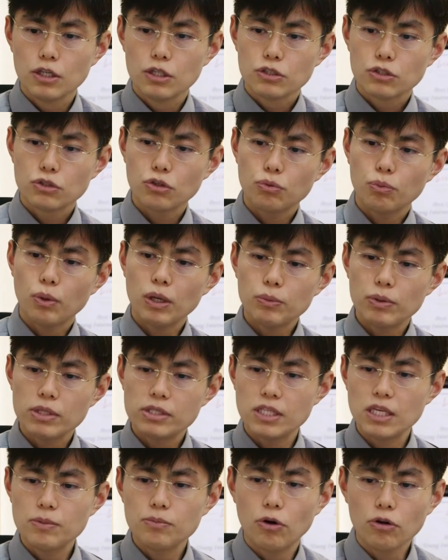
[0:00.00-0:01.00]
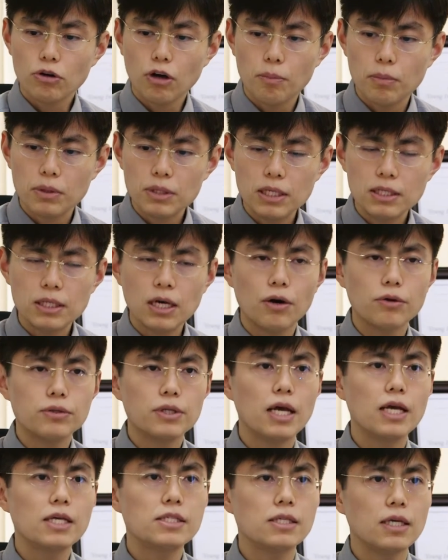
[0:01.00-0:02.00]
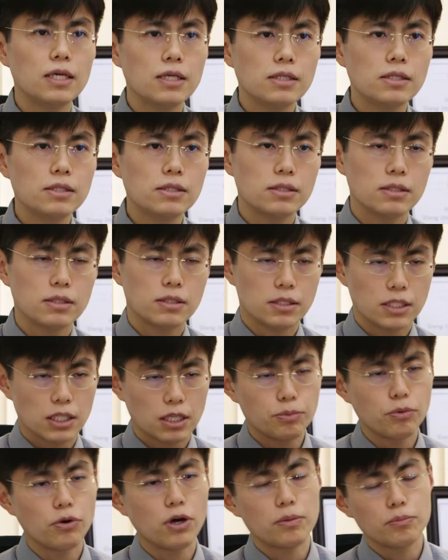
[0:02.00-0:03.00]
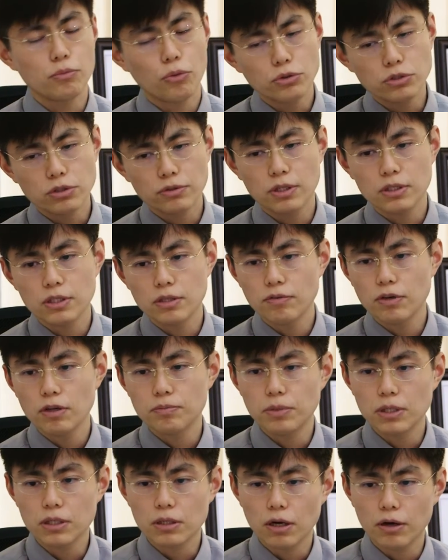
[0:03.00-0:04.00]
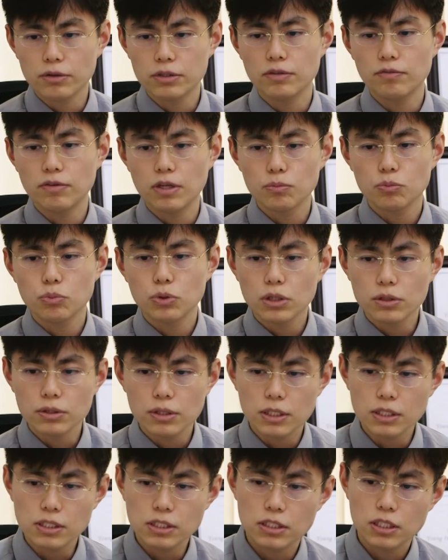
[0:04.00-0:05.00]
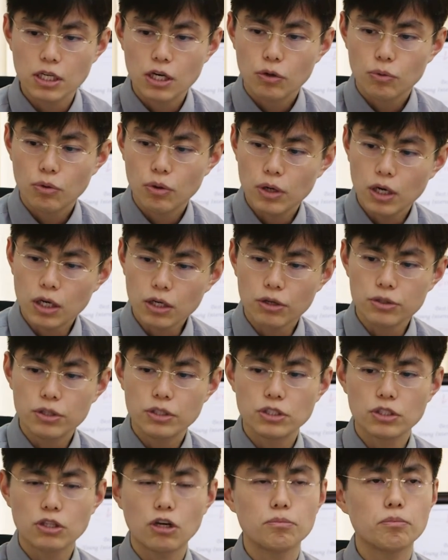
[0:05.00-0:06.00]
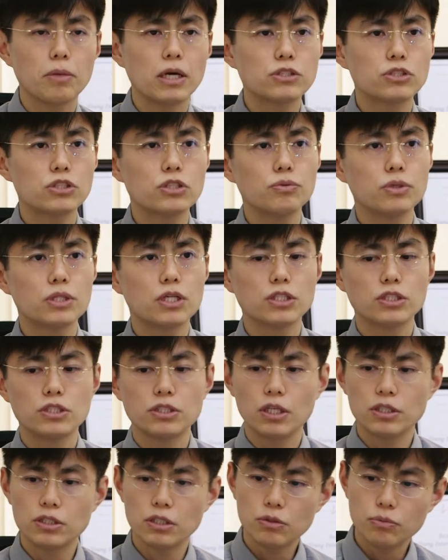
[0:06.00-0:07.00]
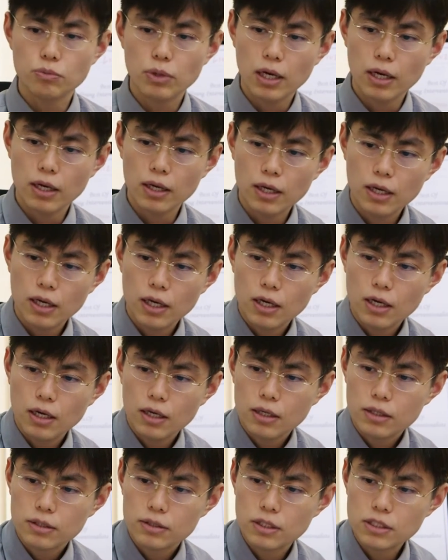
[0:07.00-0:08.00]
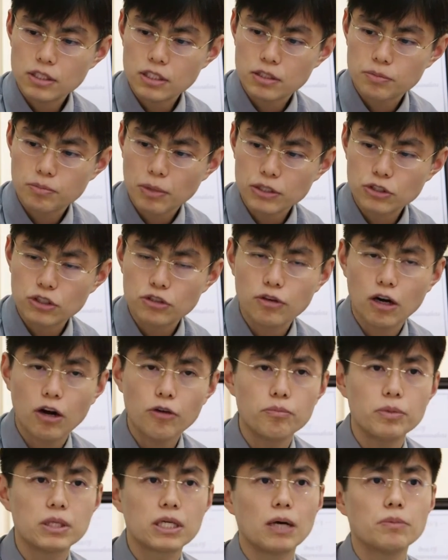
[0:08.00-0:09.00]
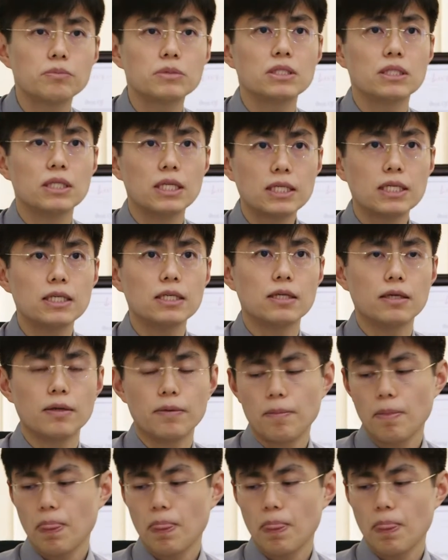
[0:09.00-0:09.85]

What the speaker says: So what we see more commonly nowadays in Singapore and most of the developed world is a condition called mitral regurgitation, where this mitral valve becomes leaky.